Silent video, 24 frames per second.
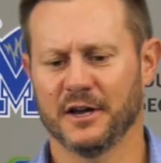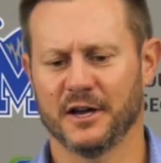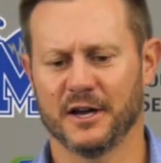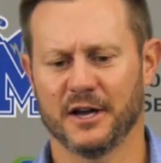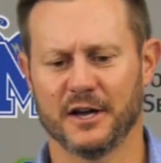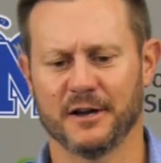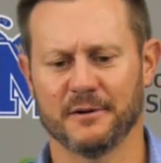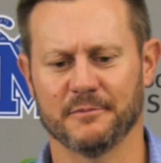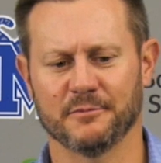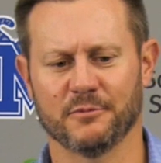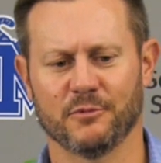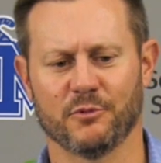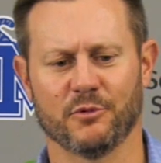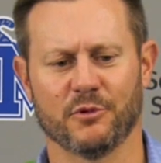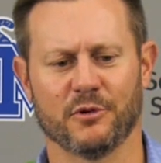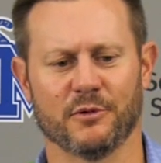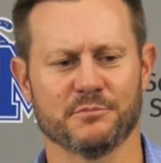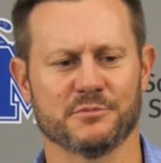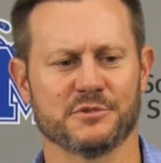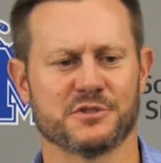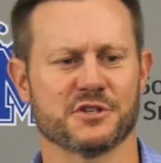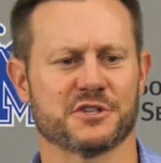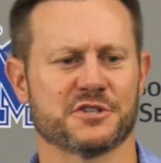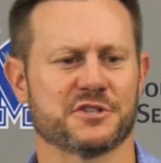Um,
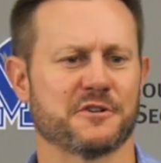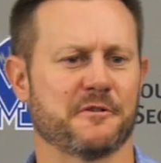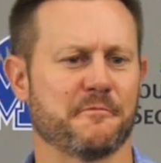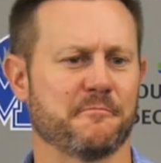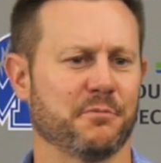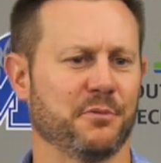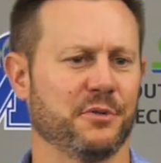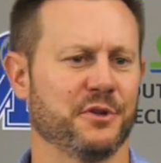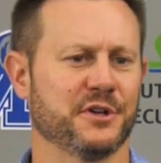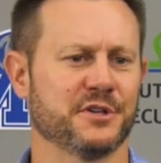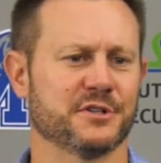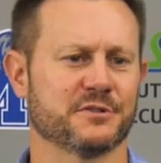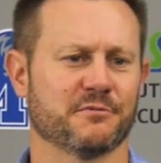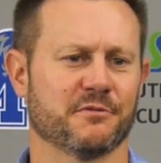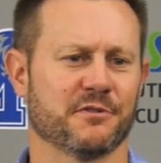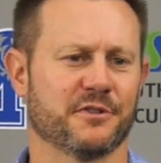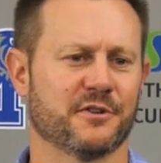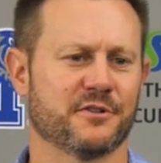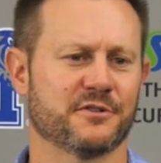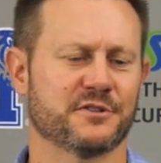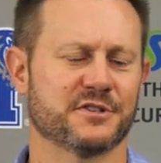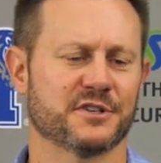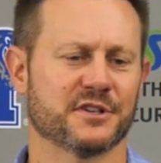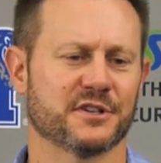I'm just so pleased with
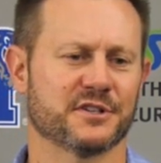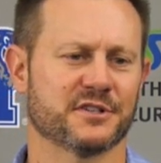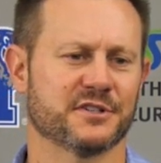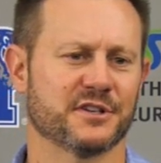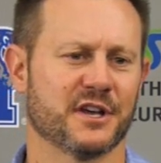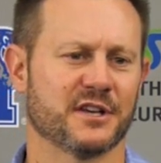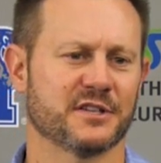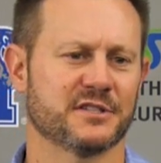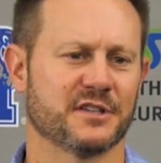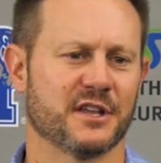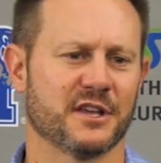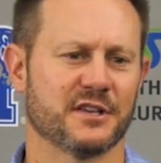their success.